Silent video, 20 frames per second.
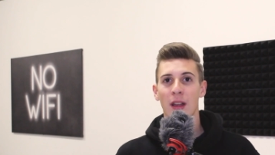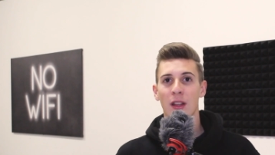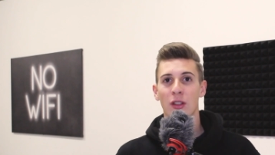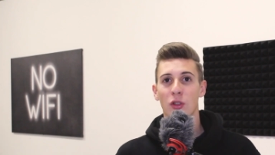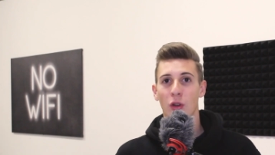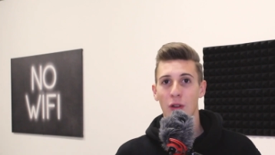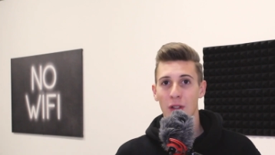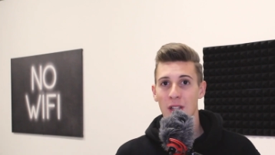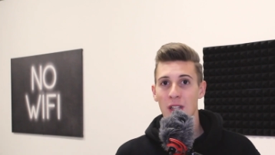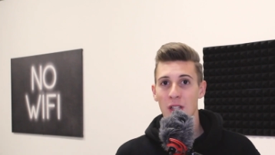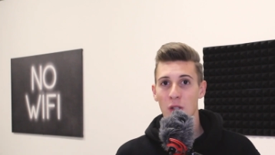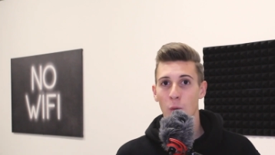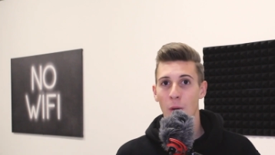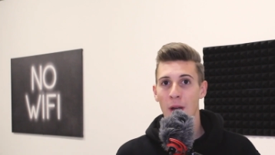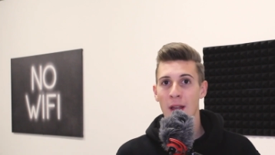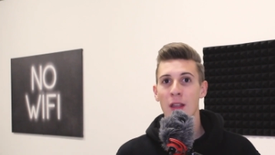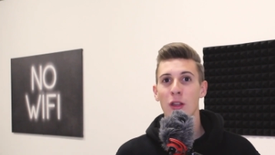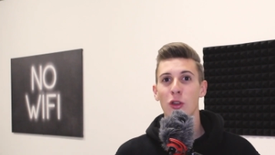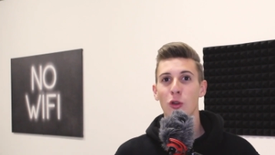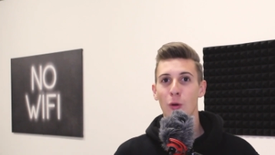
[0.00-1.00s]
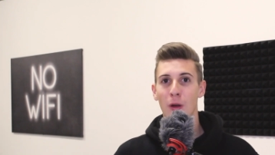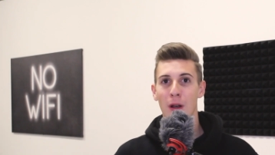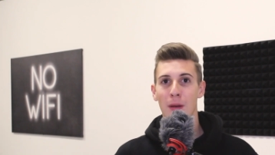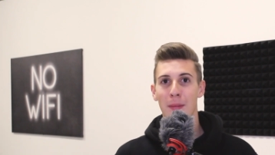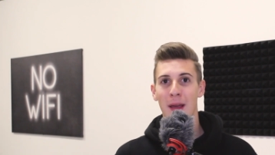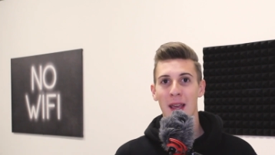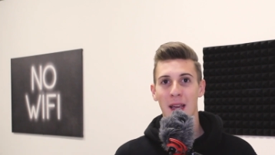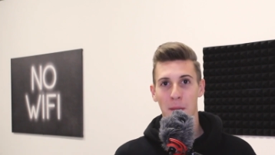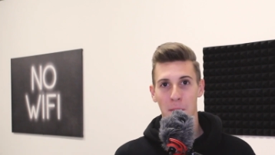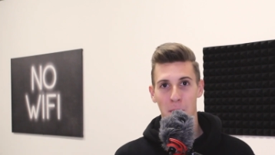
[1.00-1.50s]
So in this way you will
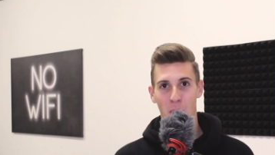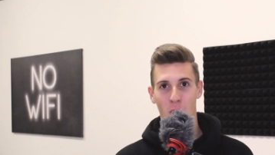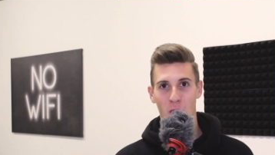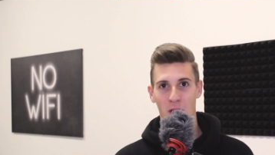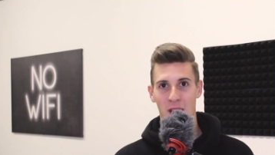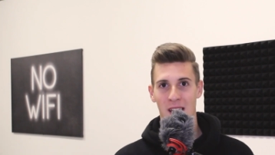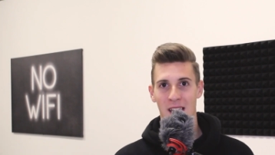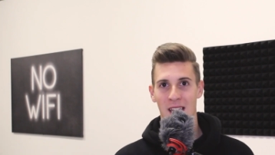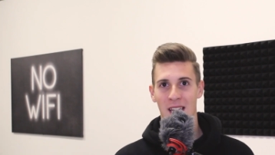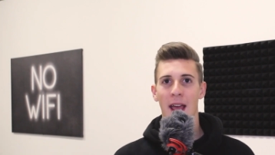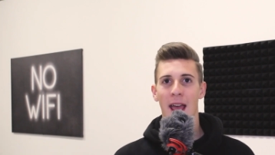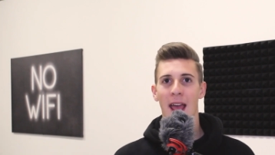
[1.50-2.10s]
make money.